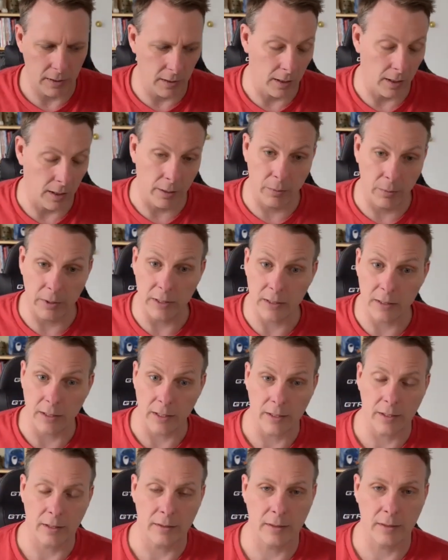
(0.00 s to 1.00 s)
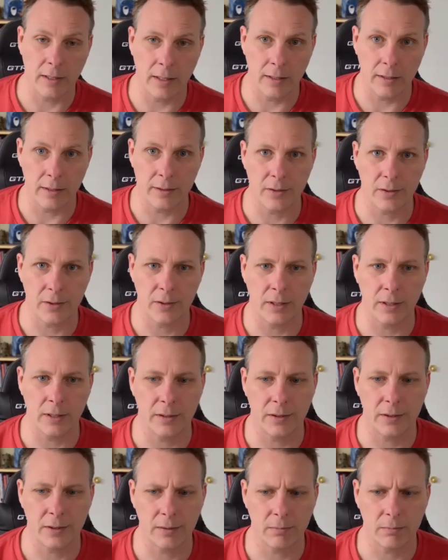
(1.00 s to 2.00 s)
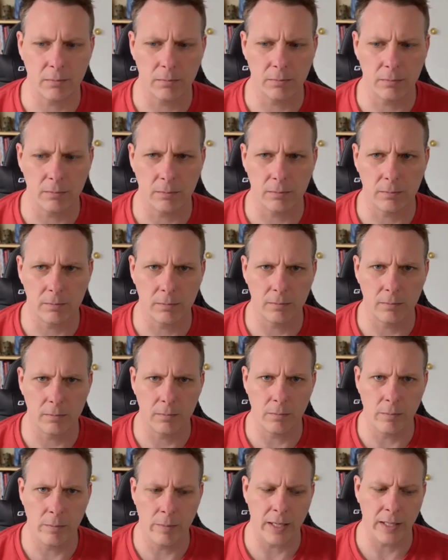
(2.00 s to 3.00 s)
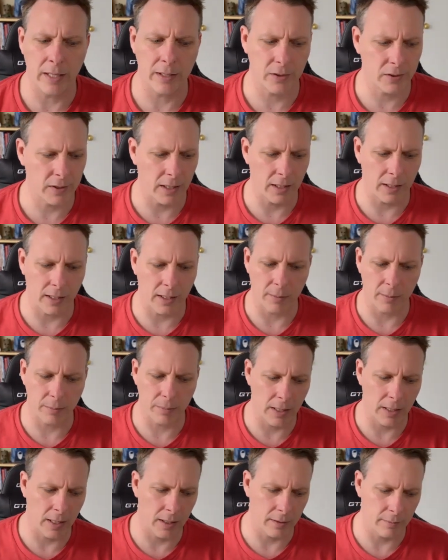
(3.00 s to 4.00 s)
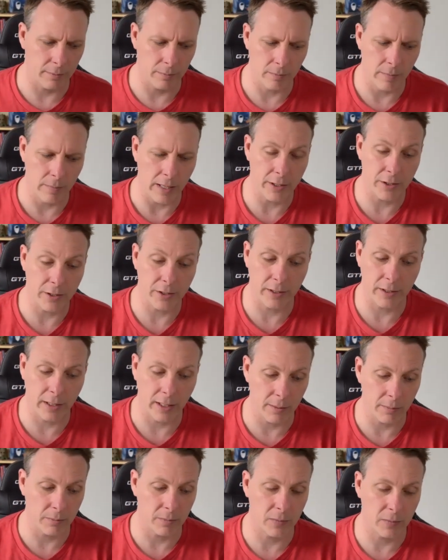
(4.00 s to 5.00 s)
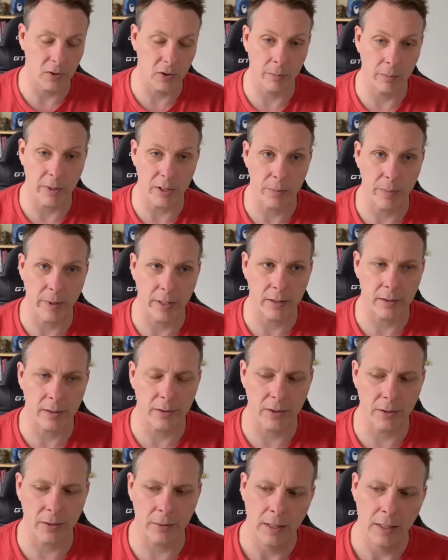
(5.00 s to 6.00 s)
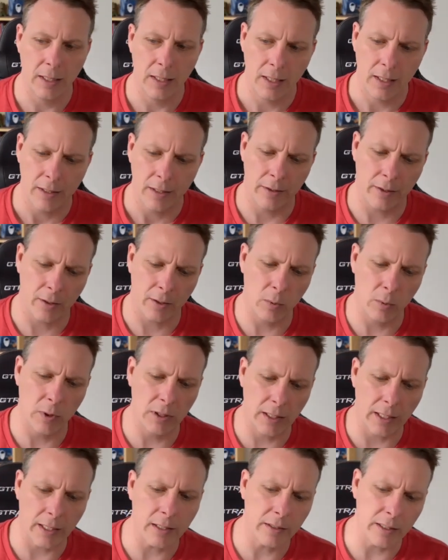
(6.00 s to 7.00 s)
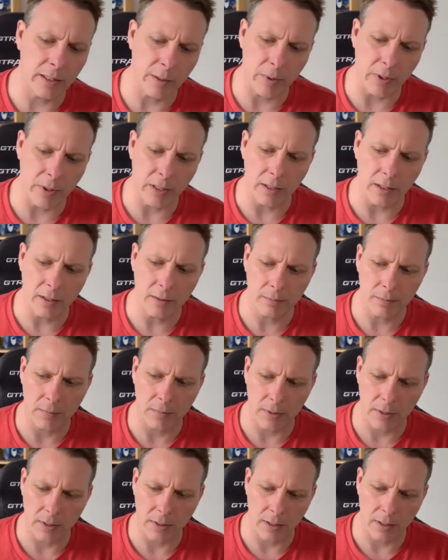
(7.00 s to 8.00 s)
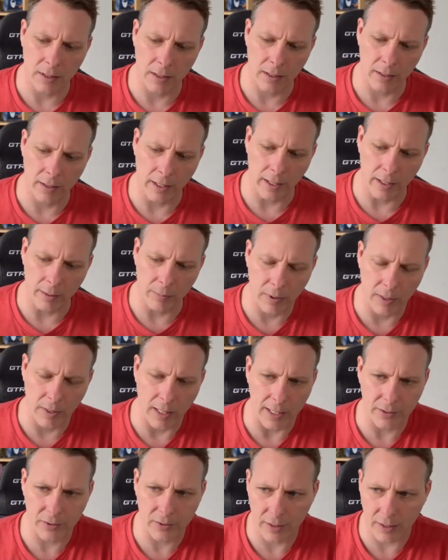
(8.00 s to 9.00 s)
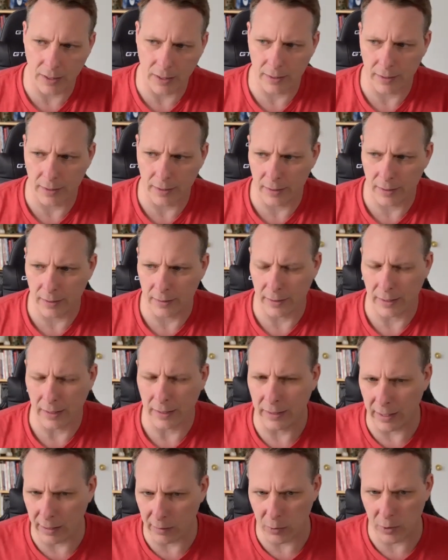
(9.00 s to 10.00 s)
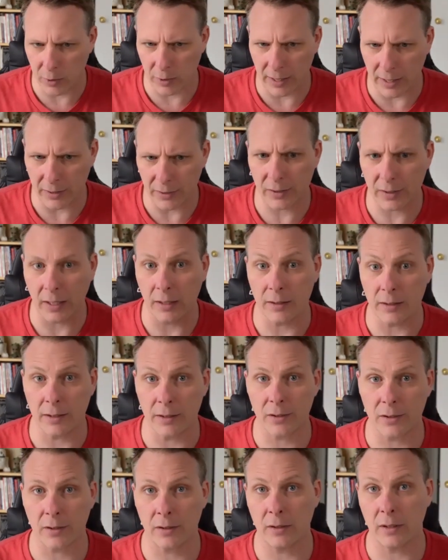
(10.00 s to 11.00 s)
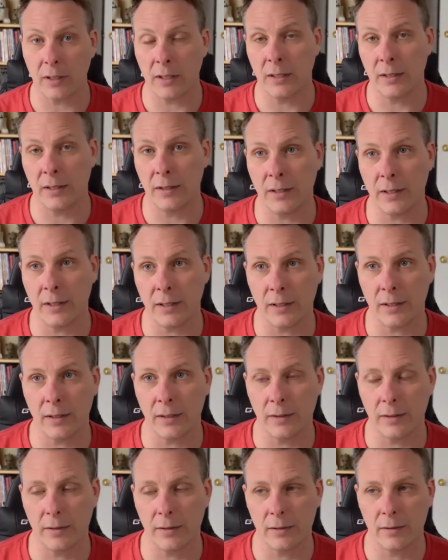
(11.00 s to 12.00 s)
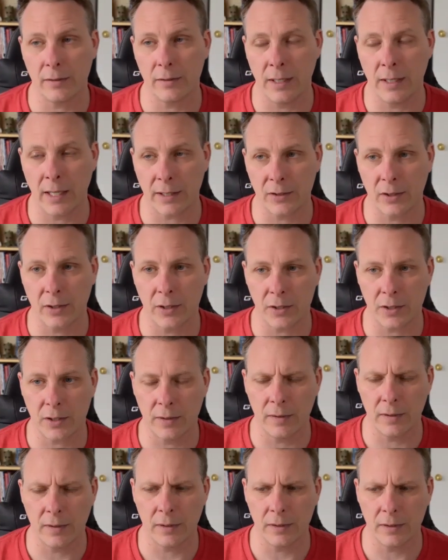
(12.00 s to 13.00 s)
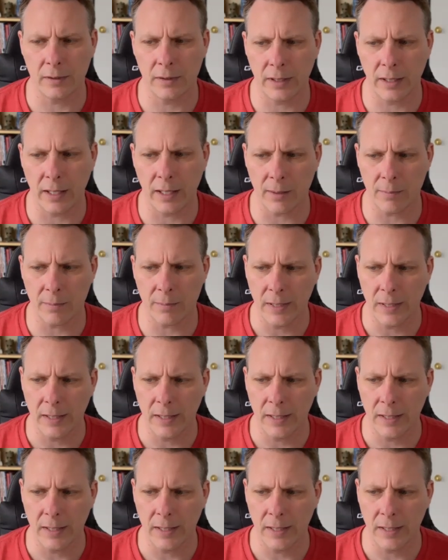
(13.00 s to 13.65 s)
really like it, and it's makes setting up and managing a game so much better. So there will likely be a plastic like a game tray style insert in the next edition of the game,